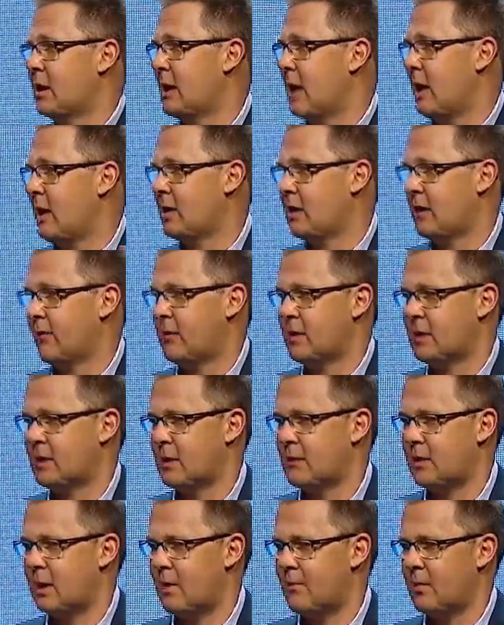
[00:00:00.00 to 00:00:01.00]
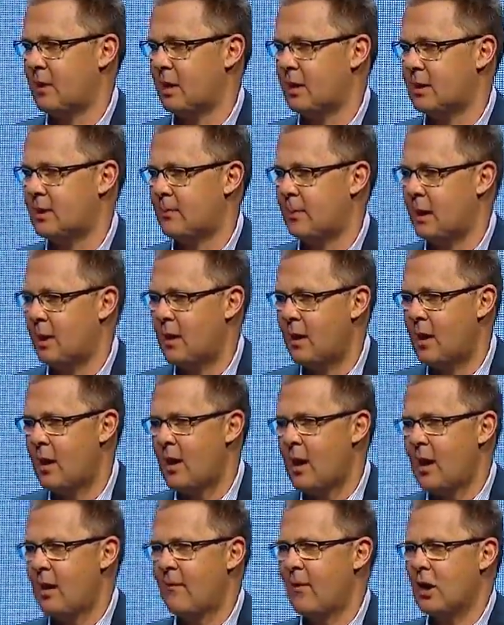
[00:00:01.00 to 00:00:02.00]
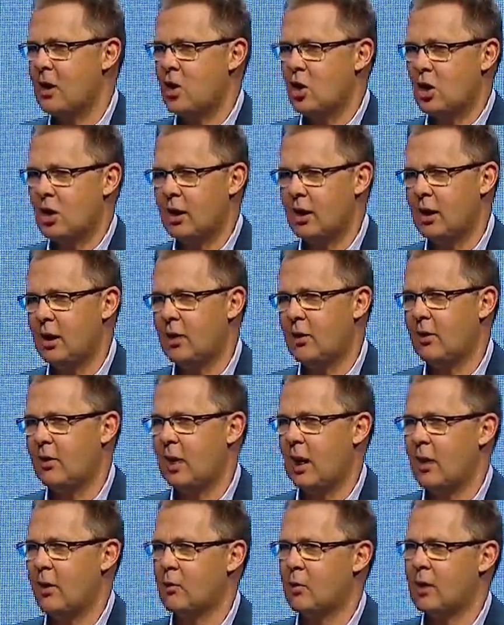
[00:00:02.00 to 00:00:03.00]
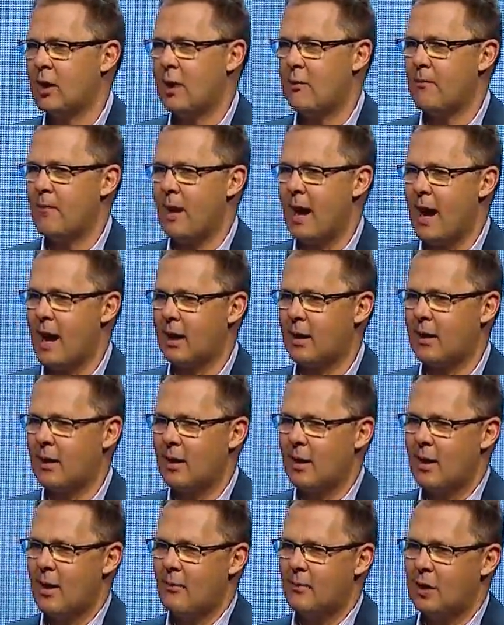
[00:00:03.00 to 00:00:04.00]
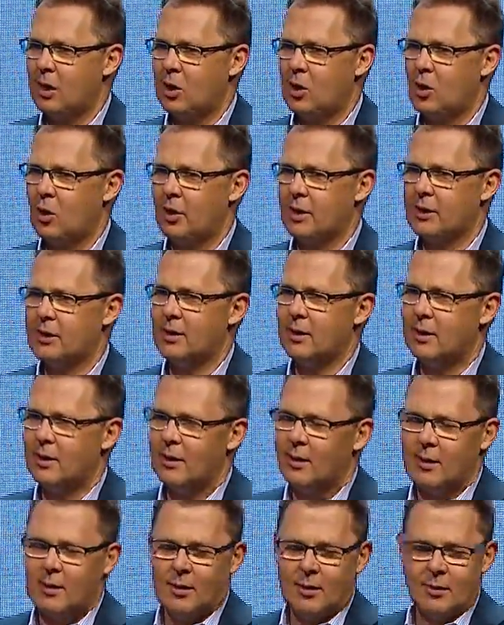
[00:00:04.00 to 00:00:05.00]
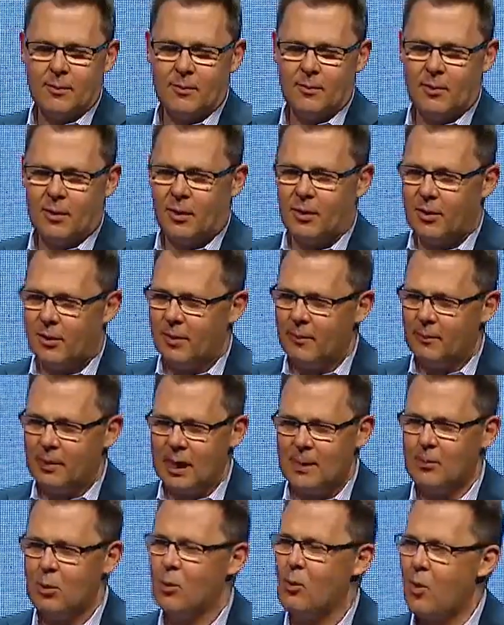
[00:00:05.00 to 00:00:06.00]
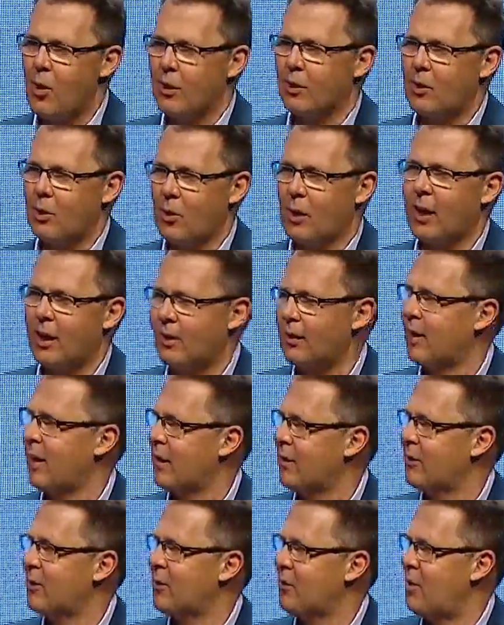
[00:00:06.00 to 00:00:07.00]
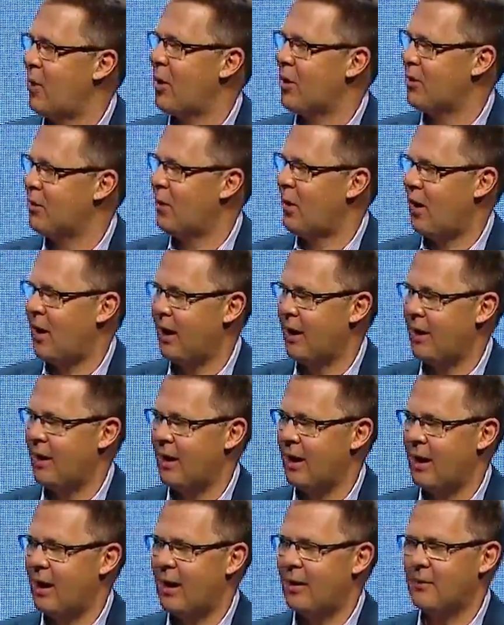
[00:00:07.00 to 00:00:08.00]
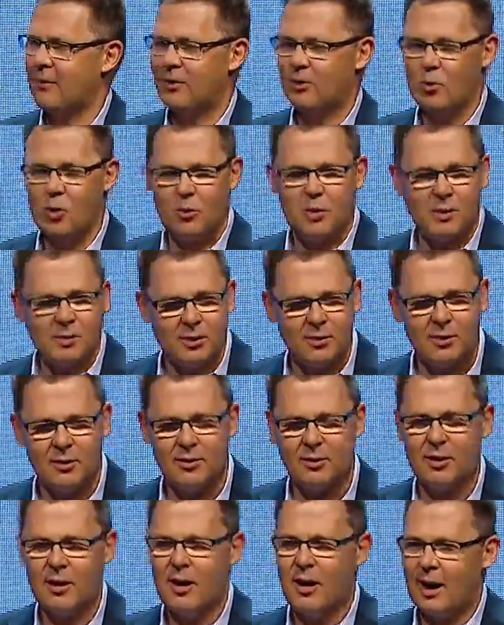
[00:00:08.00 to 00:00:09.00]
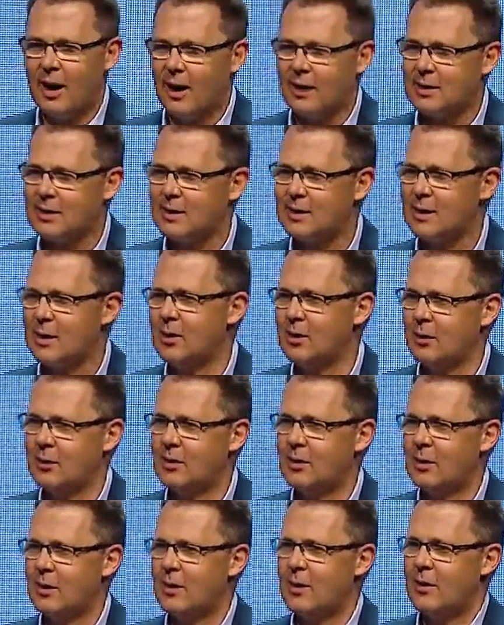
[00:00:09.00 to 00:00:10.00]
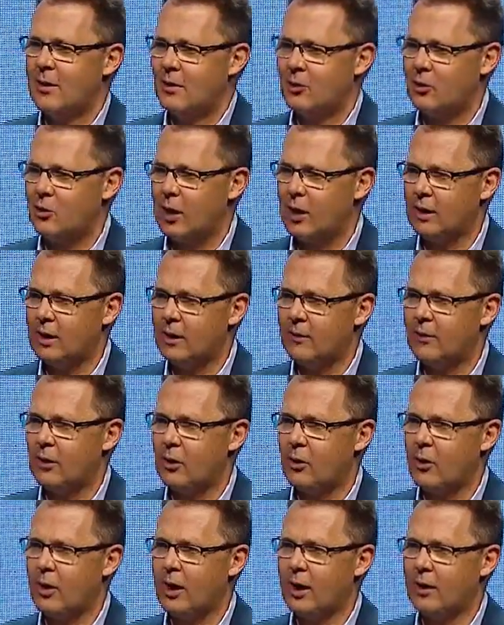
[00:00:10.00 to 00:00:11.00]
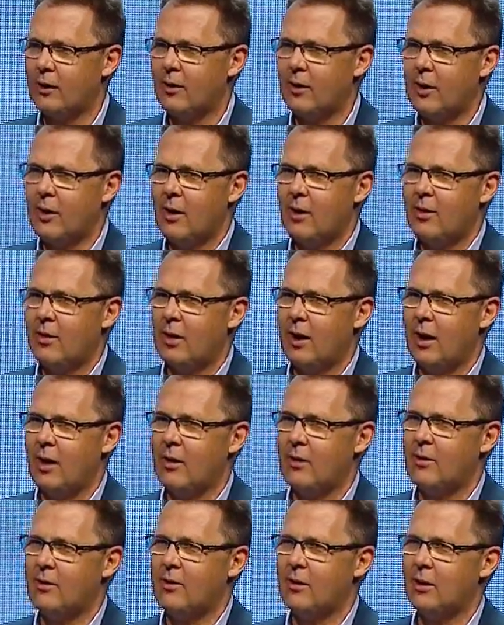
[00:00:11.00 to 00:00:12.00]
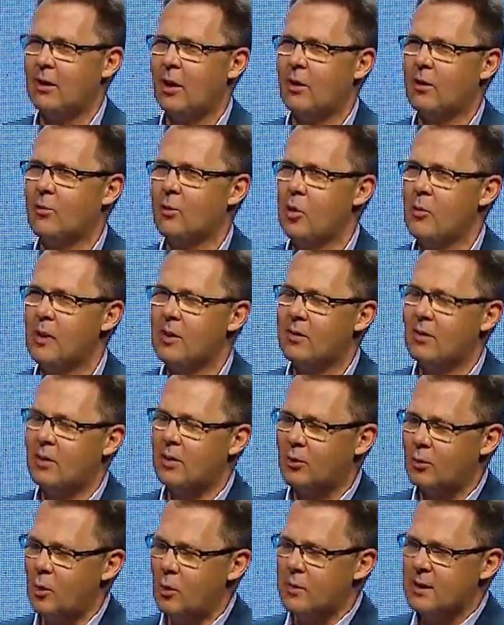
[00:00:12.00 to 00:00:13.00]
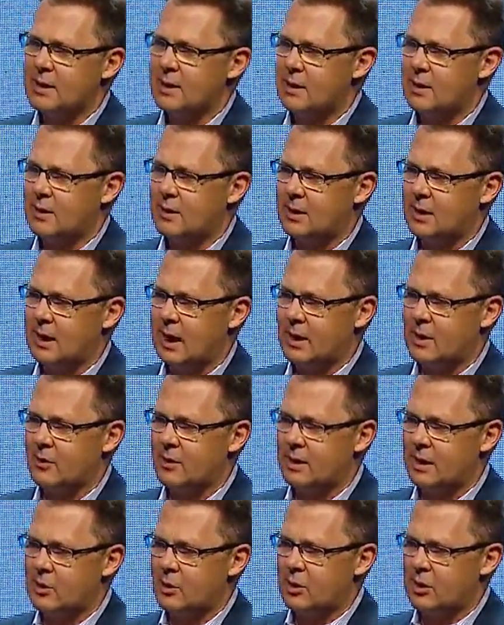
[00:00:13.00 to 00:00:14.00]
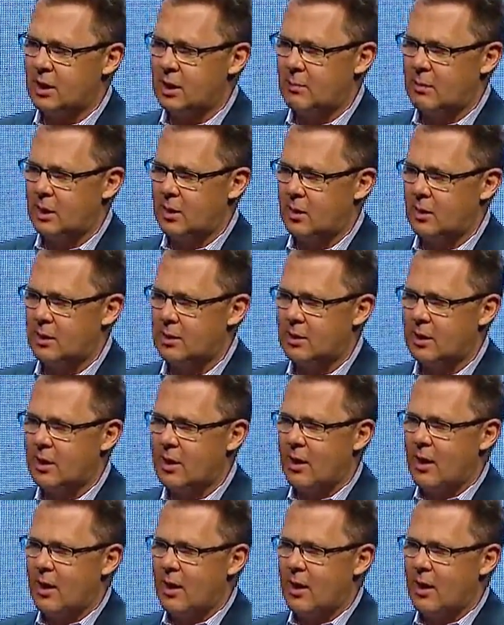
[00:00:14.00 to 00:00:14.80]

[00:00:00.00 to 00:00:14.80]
down year for some companies, but eventually that will come back because the people want credit. That's the bottom line. Small businesses are still struggling for credit. There's, the small business sector is interesting because